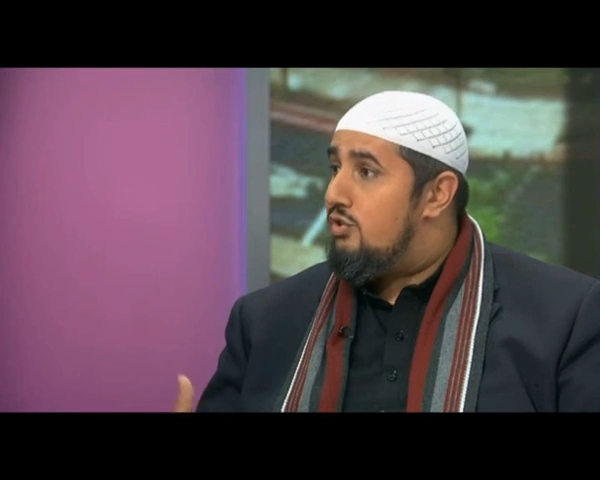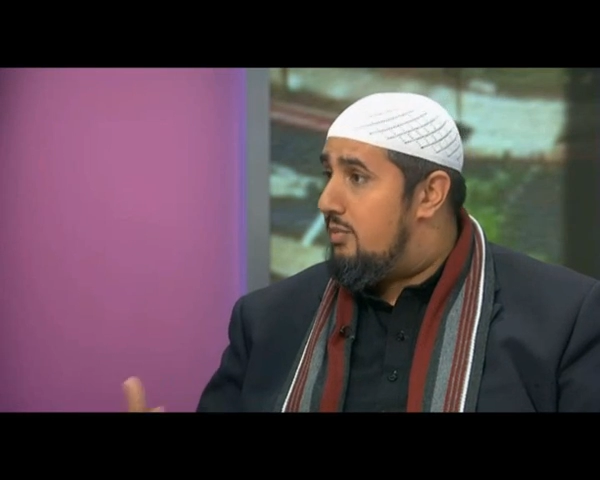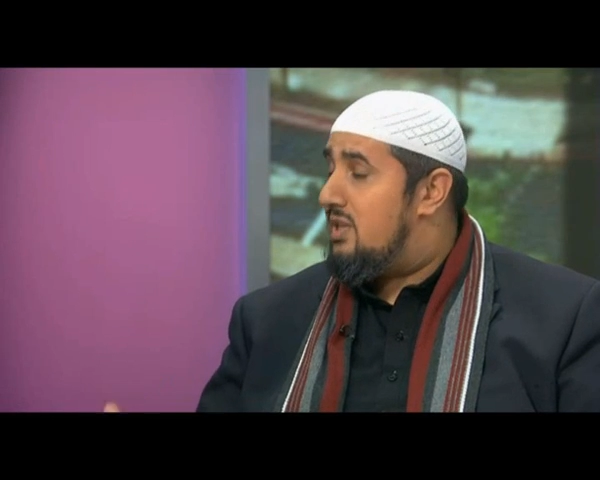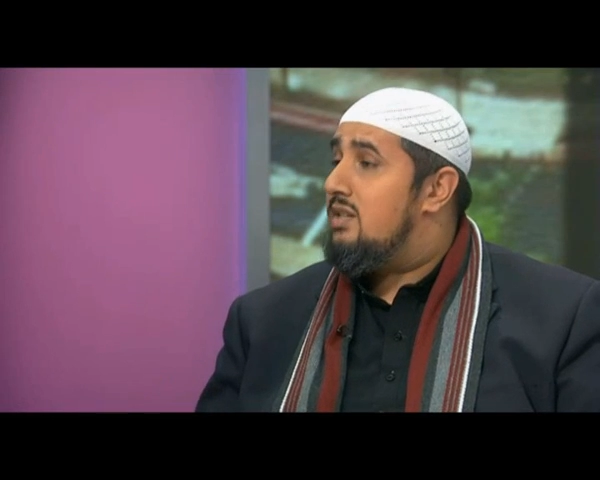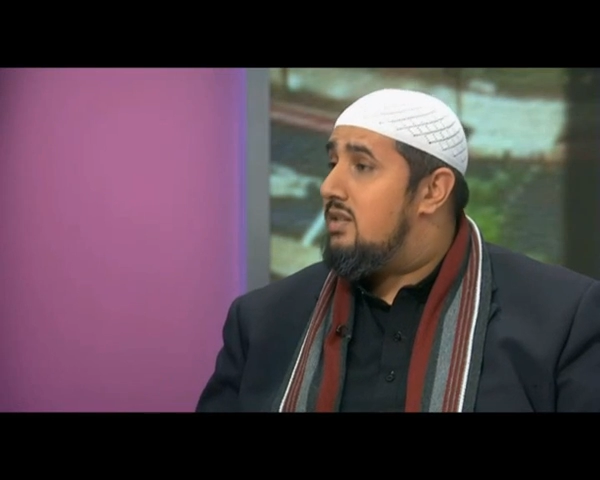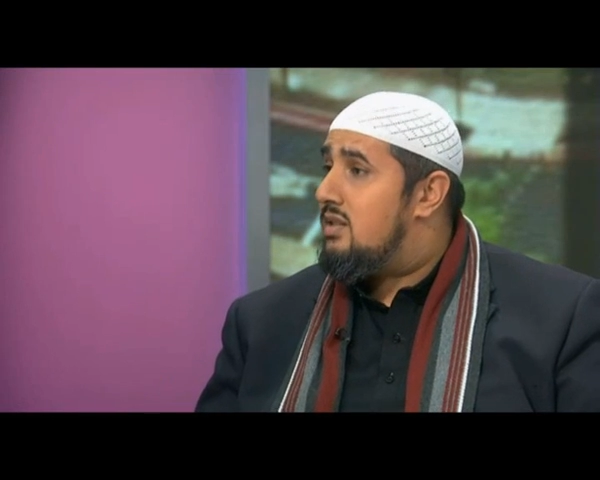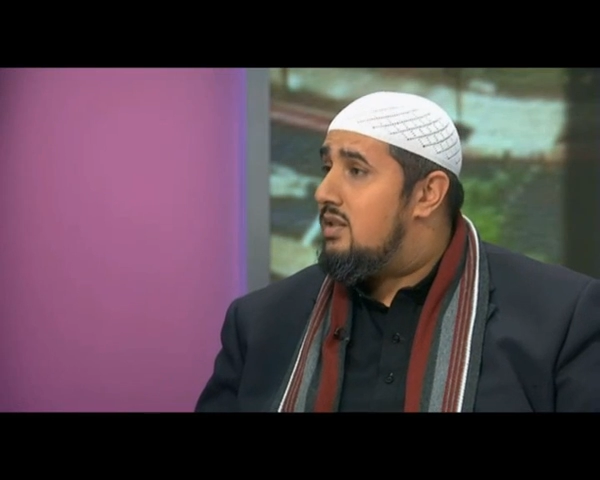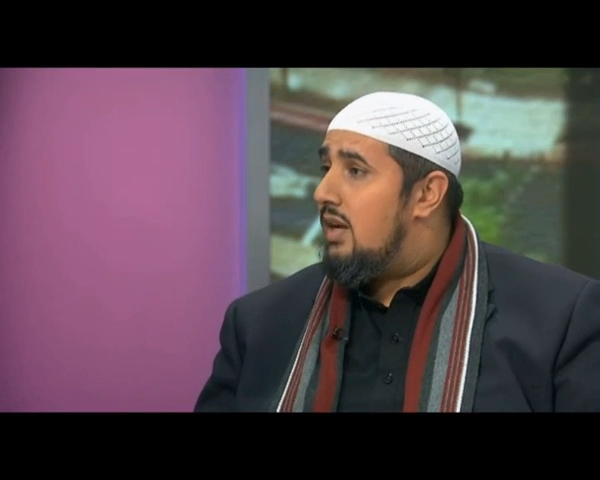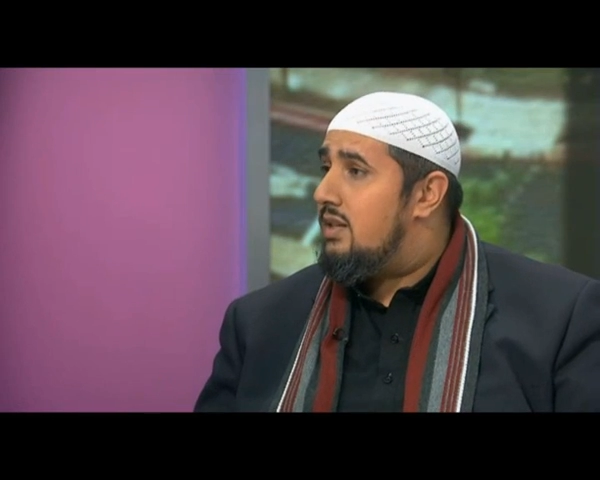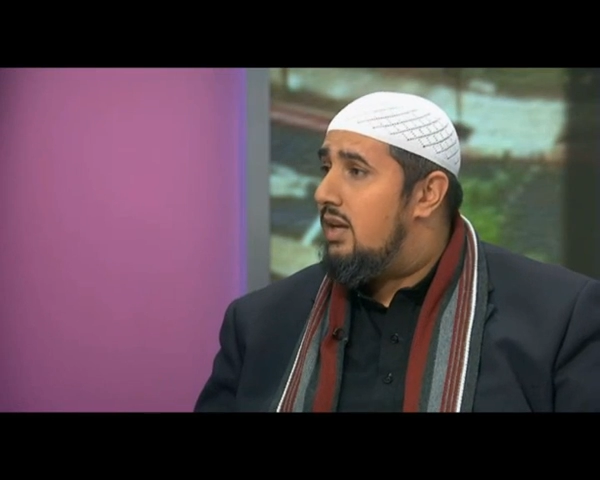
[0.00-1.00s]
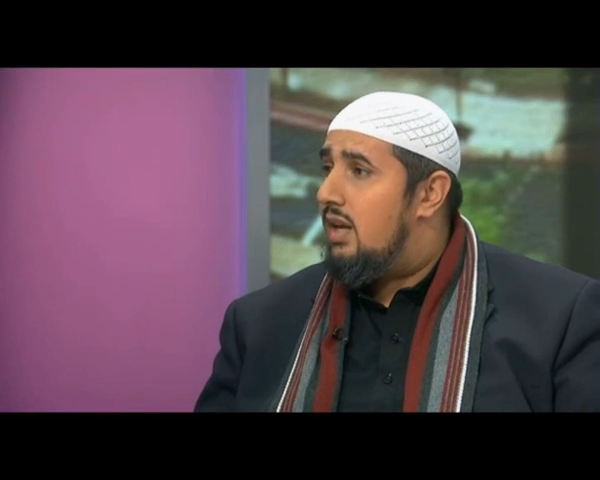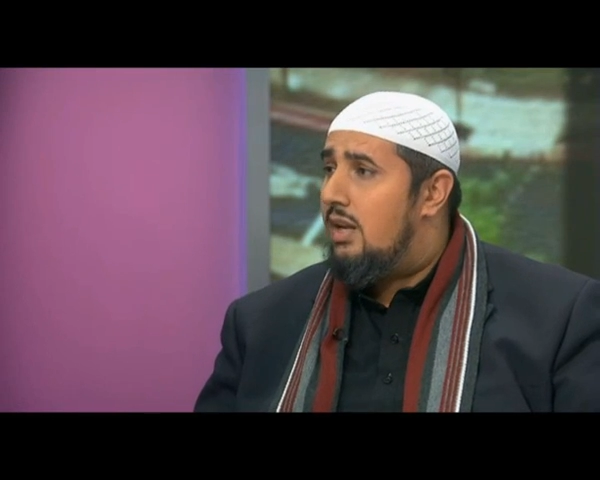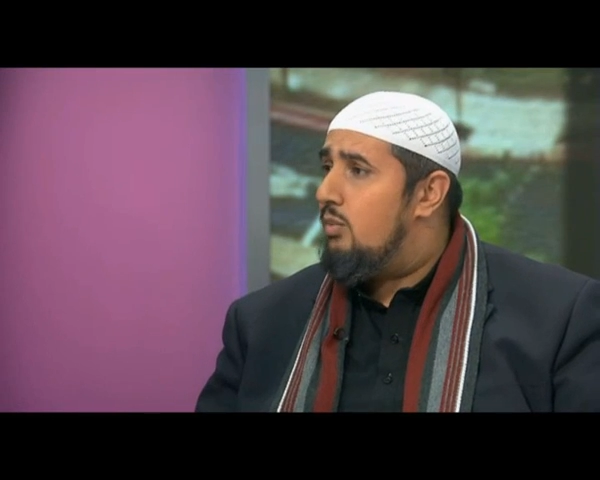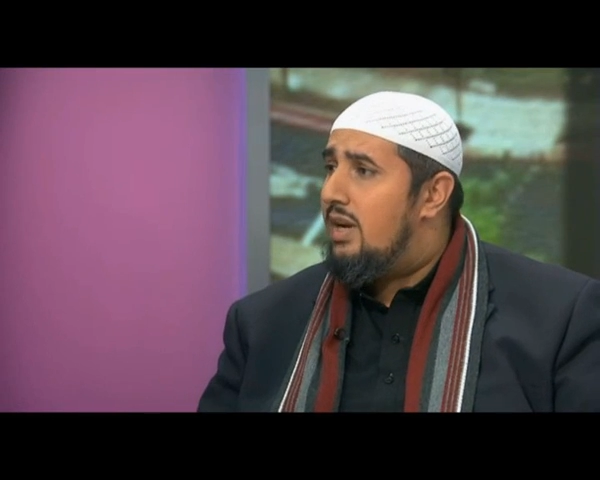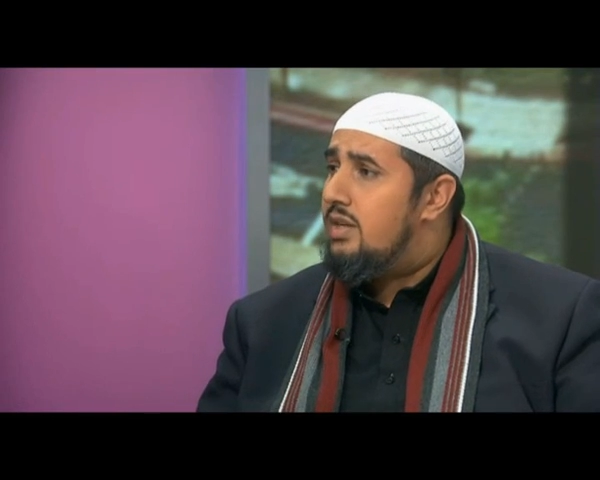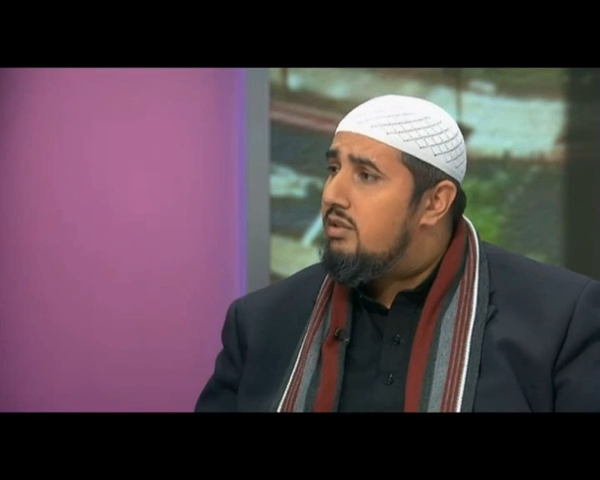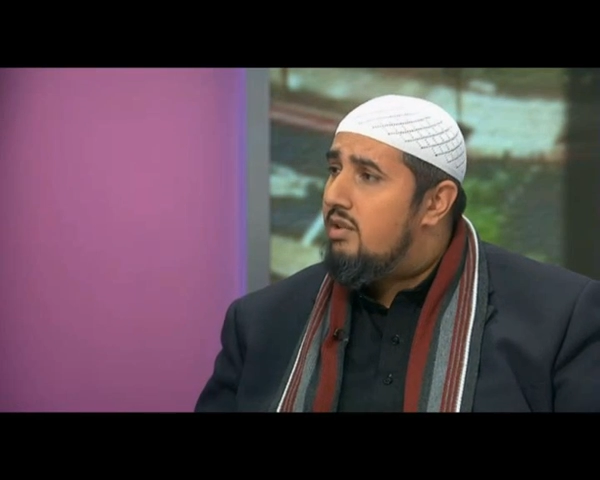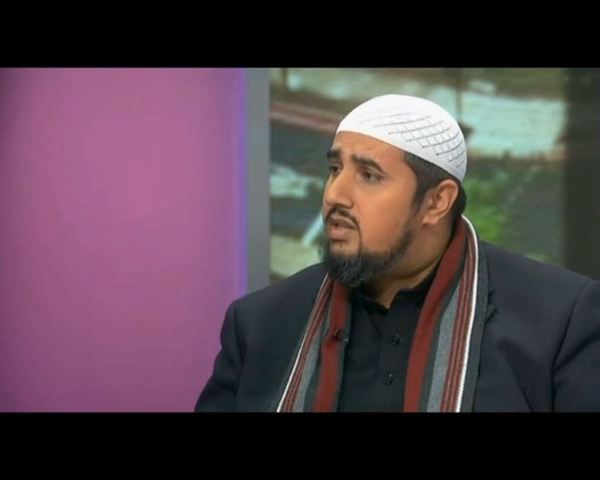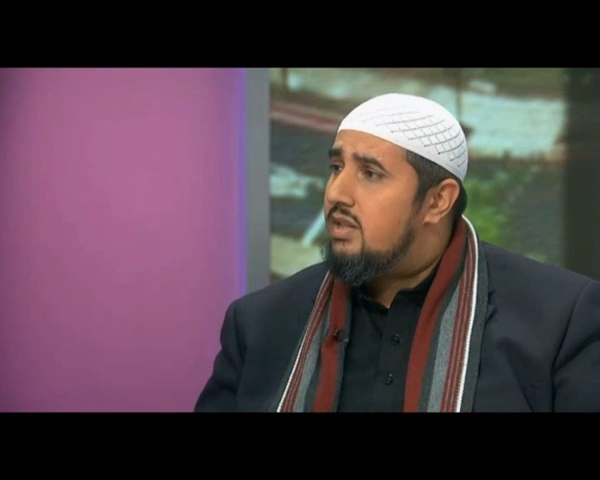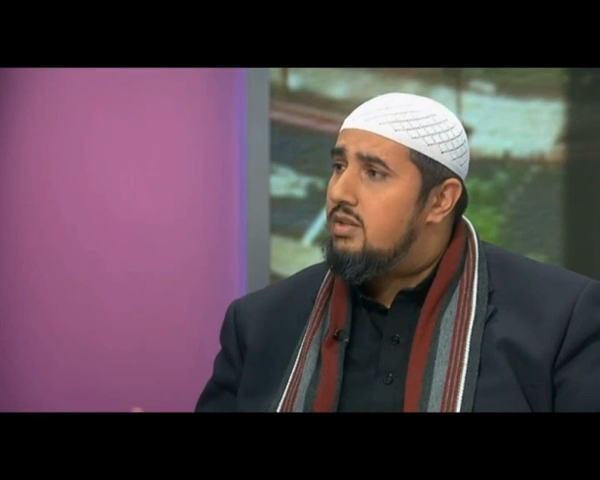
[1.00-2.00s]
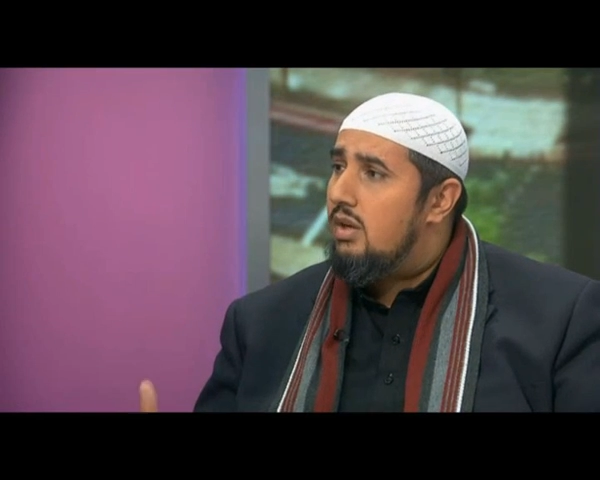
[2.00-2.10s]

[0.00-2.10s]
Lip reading: contributing to society and well integrating.